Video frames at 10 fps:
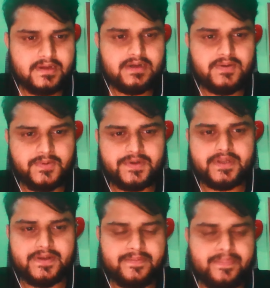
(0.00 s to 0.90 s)
Okay.
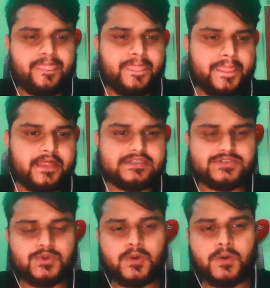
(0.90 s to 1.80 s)

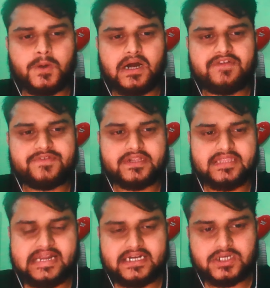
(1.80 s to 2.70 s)
So after
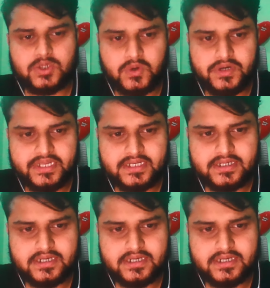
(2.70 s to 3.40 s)
that coding